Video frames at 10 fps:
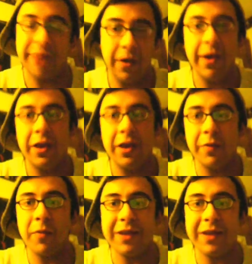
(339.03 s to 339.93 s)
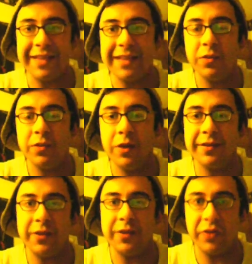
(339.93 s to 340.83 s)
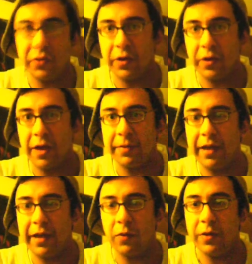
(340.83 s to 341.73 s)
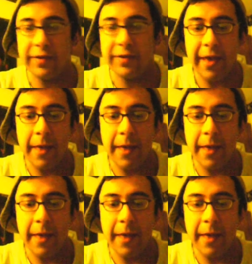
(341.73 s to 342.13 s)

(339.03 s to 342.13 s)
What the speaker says: Now, you memorize the easy ones and then you think through the complicated ones.